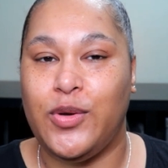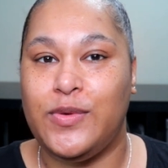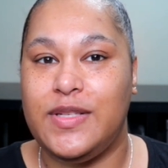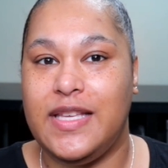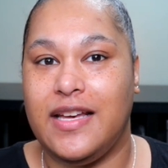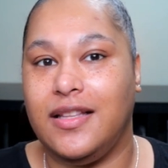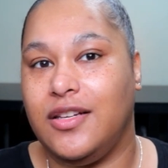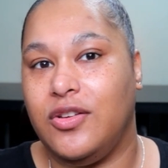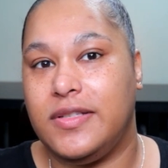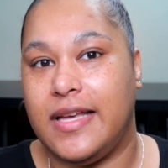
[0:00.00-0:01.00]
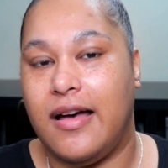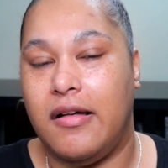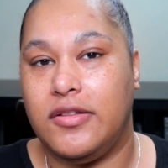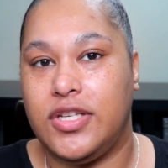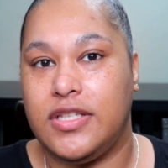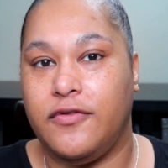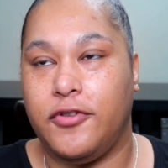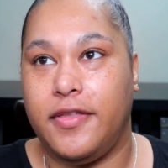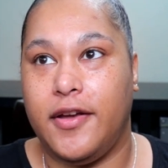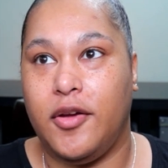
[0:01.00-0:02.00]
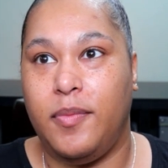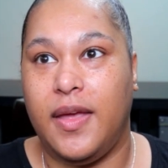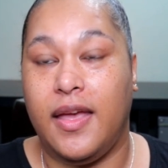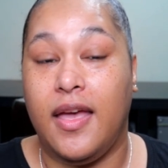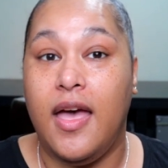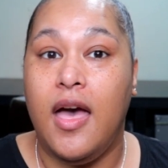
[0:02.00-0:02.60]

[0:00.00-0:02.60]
don't see a clinical psychologist for therapy